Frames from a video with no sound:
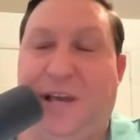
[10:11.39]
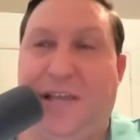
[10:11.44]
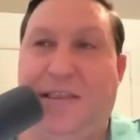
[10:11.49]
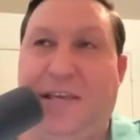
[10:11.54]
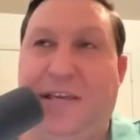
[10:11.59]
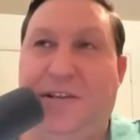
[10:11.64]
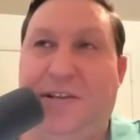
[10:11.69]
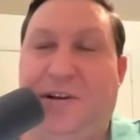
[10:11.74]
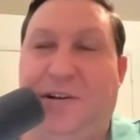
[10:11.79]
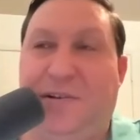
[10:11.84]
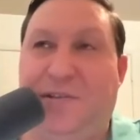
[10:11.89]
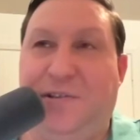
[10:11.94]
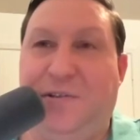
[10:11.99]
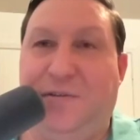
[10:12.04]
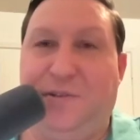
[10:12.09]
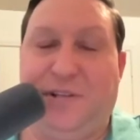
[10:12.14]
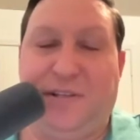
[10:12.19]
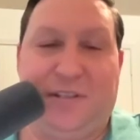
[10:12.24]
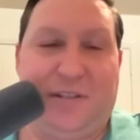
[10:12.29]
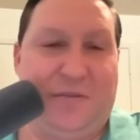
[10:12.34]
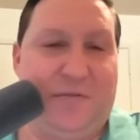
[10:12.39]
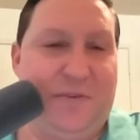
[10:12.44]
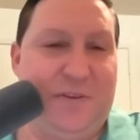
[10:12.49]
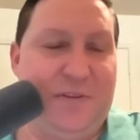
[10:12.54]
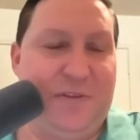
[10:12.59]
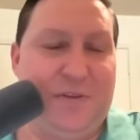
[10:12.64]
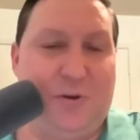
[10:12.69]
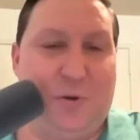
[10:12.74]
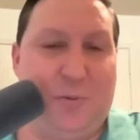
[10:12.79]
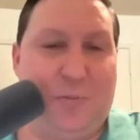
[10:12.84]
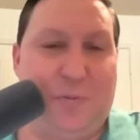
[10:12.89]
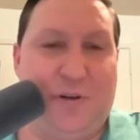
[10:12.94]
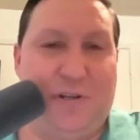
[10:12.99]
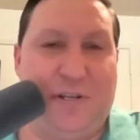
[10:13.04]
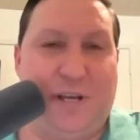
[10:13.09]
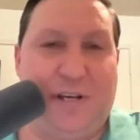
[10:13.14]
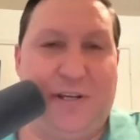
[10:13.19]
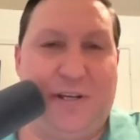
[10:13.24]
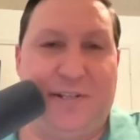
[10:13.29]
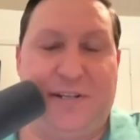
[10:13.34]
and then also just the physical
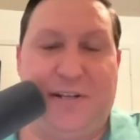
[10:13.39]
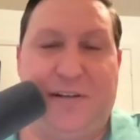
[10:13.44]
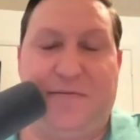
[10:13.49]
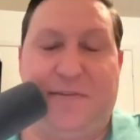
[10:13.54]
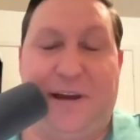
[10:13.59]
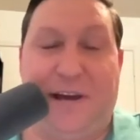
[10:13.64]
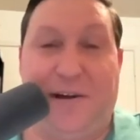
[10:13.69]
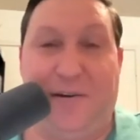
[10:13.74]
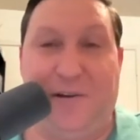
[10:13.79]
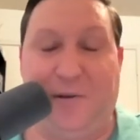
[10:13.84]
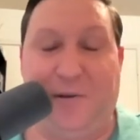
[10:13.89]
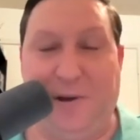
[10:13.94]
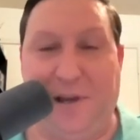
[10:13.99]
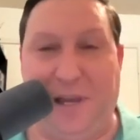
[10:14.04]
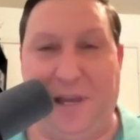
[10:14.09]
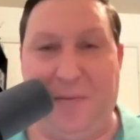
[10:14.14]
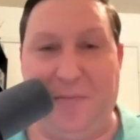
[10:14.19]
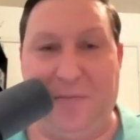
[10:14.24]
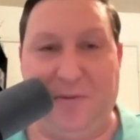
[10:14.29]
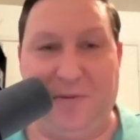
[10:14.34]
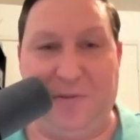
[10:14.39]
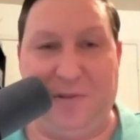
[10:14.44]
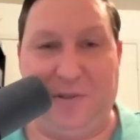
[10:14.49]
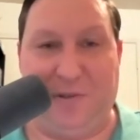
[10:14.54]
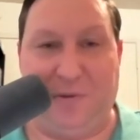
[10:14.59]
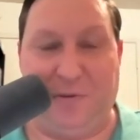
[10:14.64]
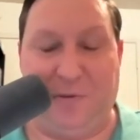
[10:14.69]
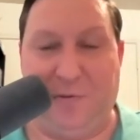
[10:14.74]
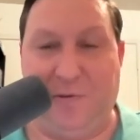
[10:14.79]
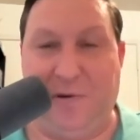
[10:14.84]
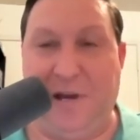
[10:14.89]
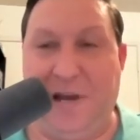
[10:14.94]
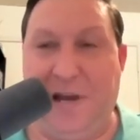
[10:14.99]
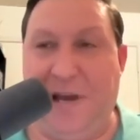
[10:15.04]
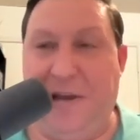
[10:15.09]
production of how you were able to,